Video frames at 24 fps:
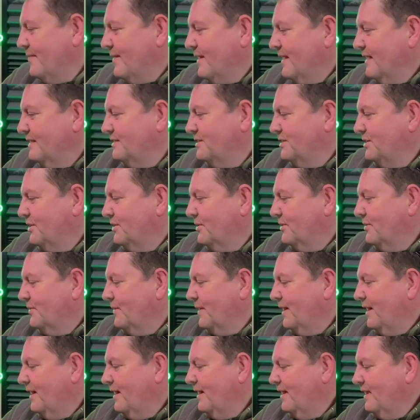
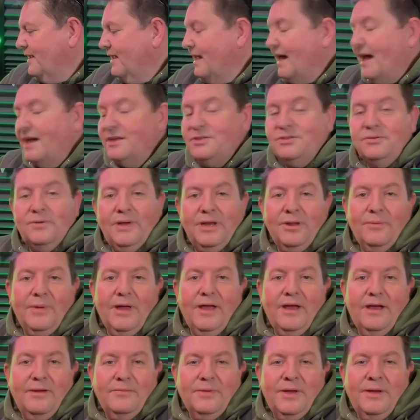So yeah, so
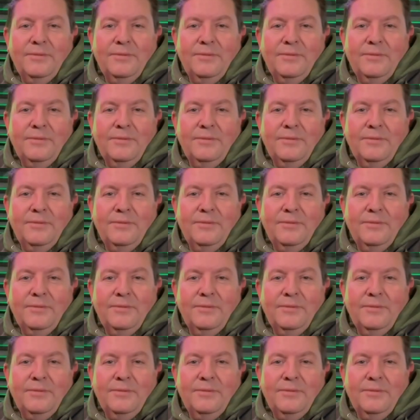anyway,